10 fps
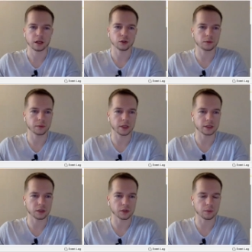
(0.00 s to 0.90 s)
So it may
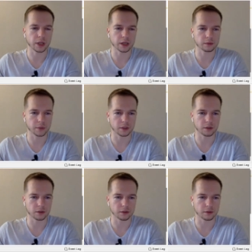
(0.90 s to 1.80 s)
sound complex, but
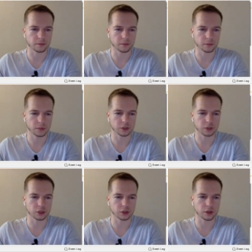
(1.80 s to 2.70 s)
let's
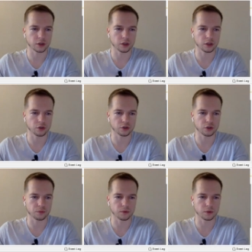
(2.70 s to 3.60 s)
just launch
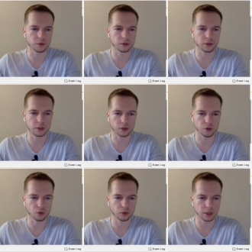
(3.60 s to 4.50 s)
the
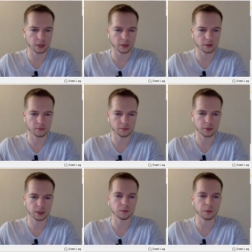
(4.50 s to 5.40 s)
code and
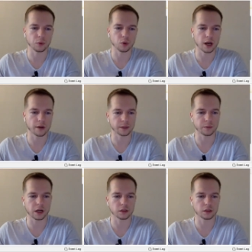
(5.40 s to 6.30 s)
see. Maybe we'll have
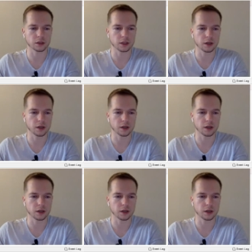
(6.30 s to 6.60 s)
some errors.